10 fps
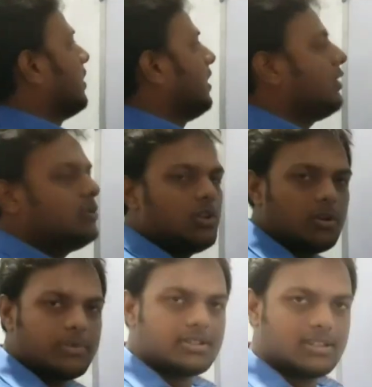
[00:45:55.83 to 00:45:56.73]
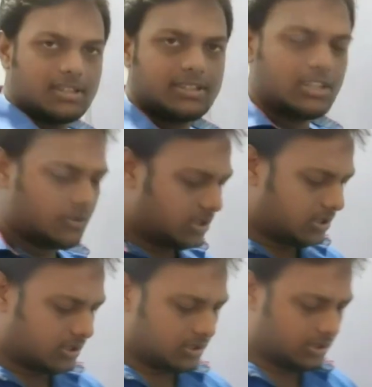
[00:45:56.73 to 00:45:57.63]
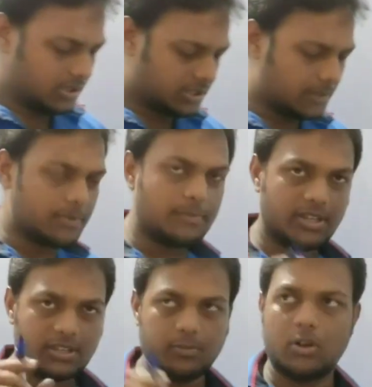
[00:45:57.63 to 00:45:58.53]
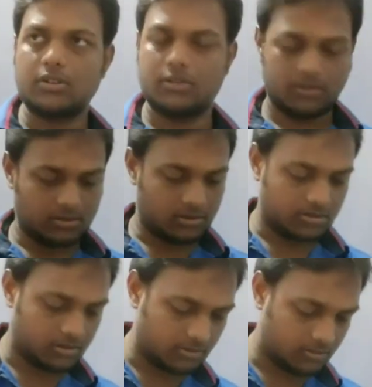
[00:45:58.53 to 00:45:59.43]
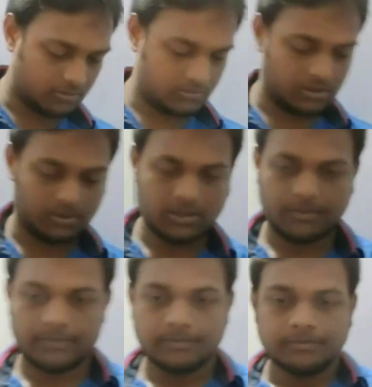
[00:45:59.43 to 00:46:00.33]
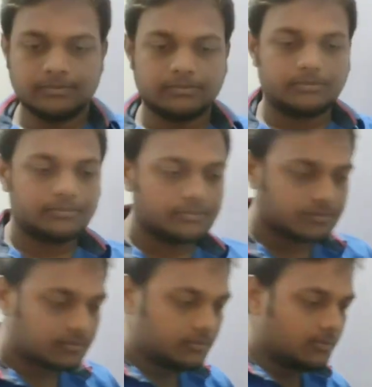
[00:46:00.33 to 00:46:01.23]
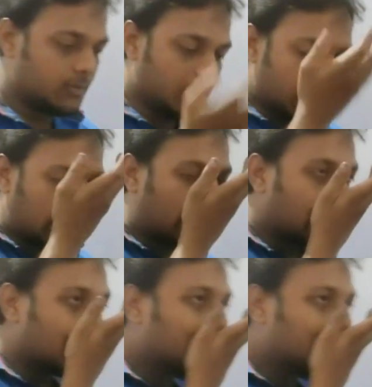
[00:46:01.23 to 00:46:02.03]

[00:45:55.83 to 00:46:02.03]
new theorem is this theory, this chapter very small theory. Okay,